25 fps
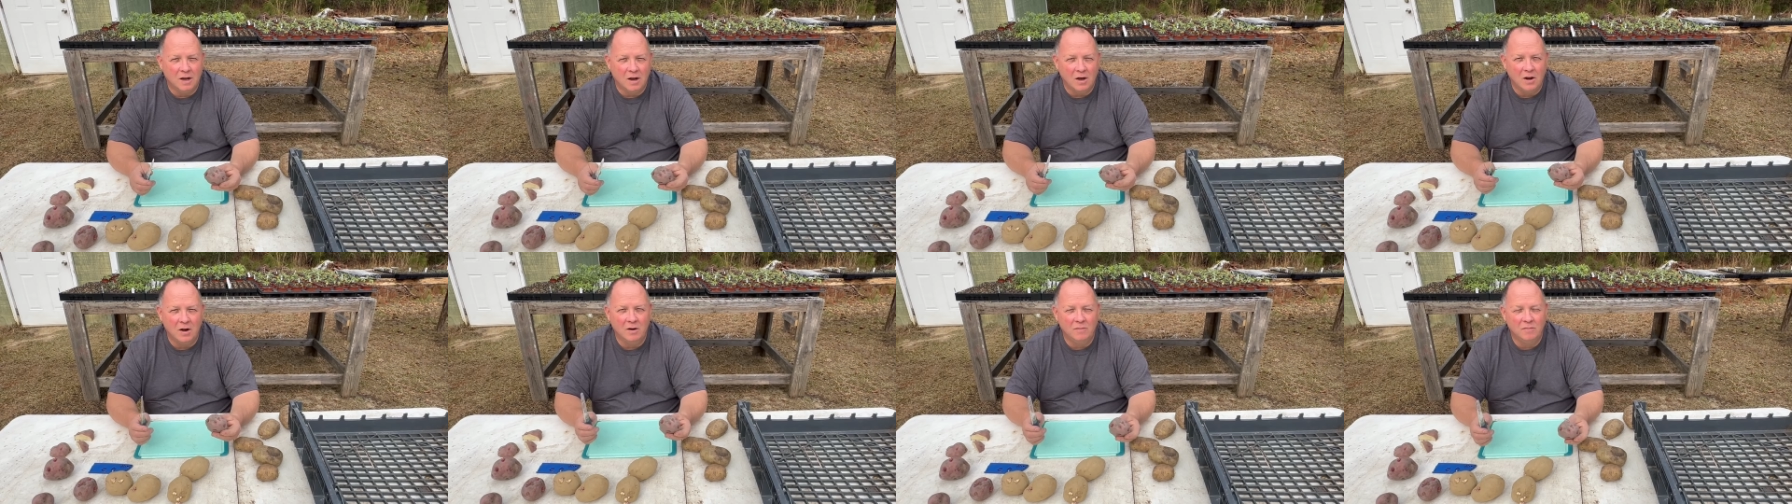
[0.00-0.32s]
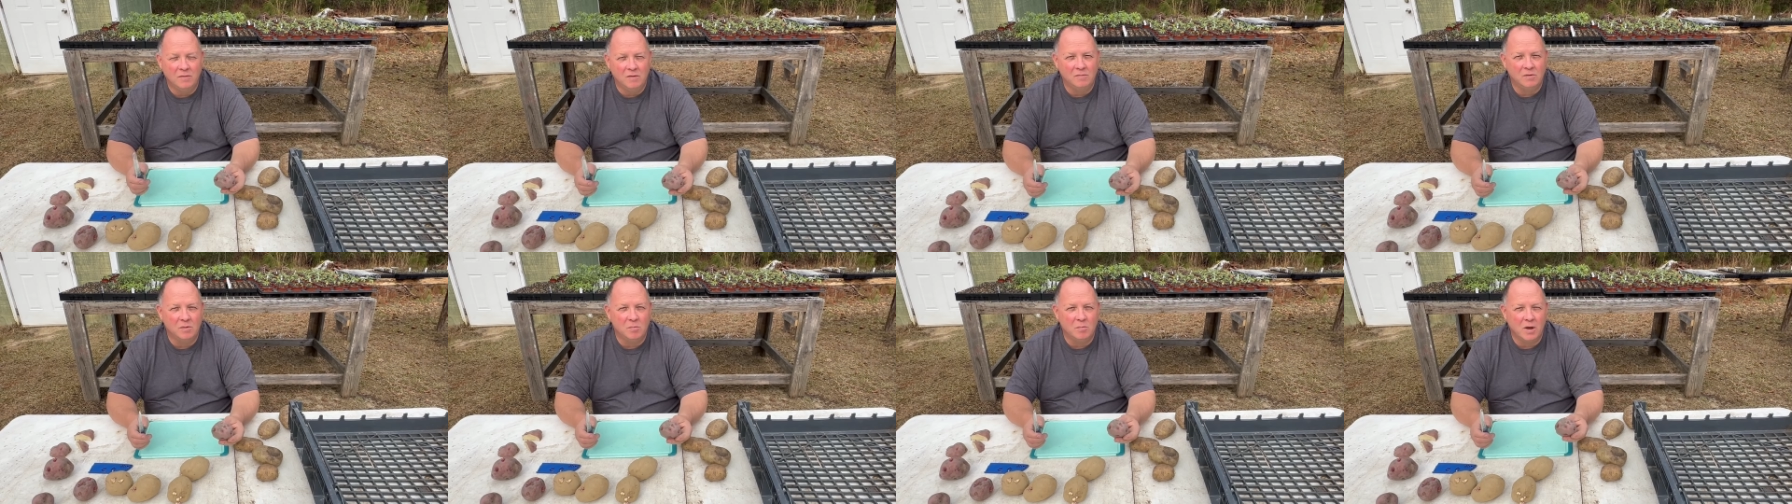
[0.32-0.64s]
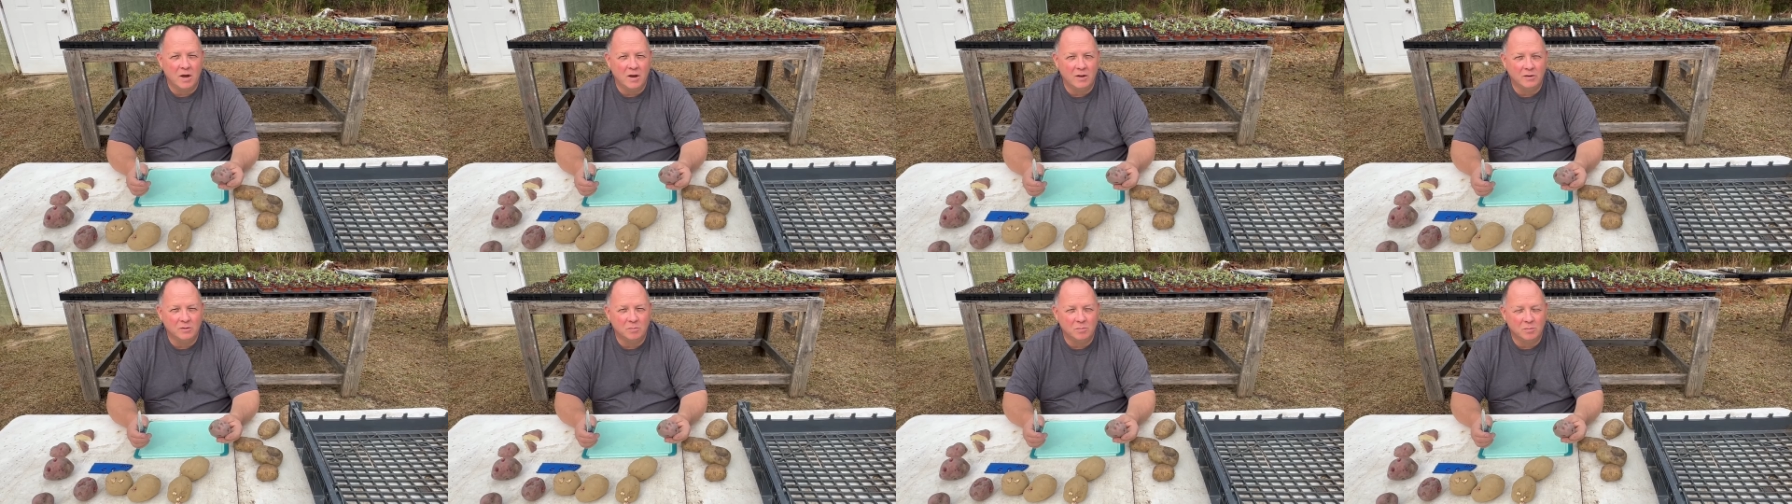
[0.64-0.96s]
150
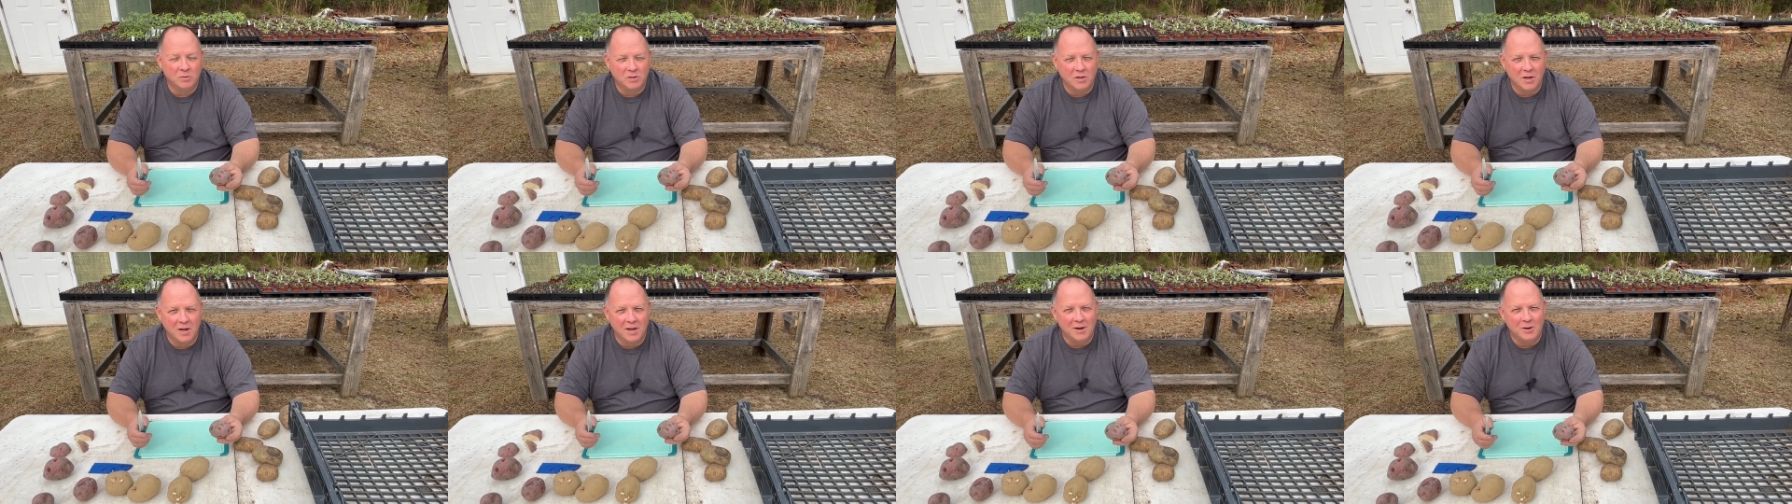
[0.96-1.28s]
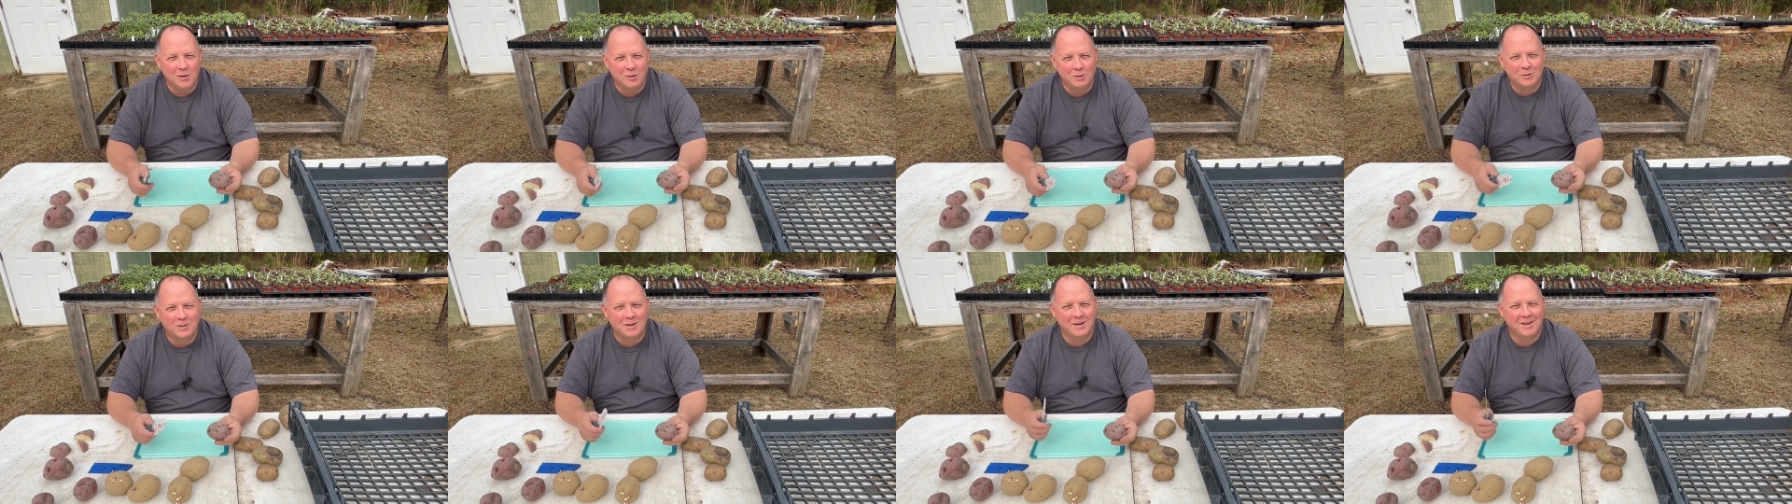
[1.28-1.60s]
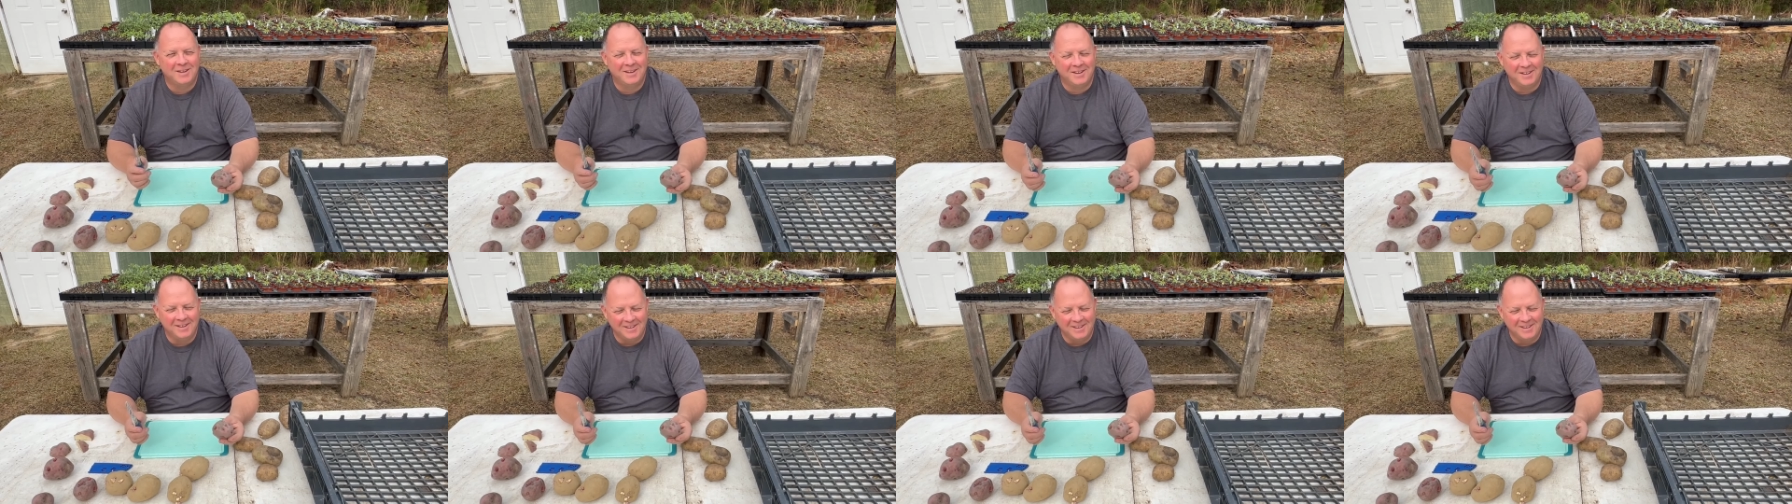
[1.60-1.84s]
pounds of potatoes.